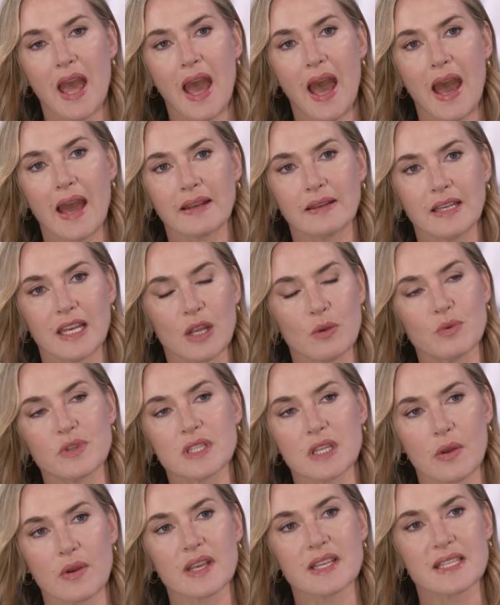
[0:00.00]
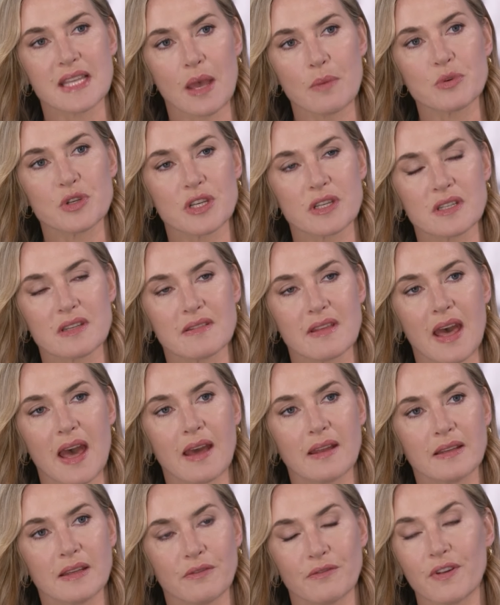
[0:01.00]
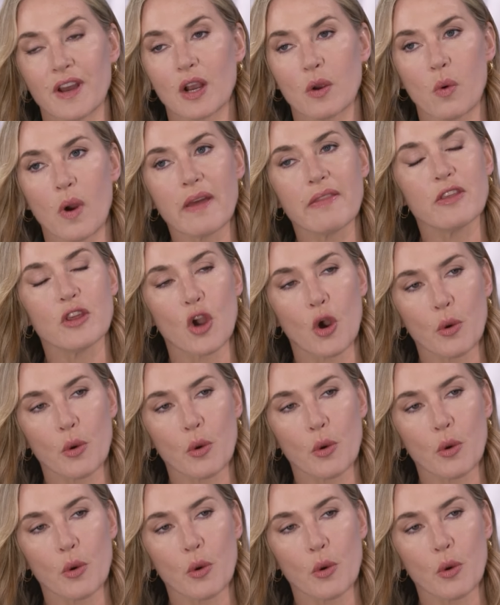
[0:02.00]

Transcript: and Lee was no exception to that. In fact, quite the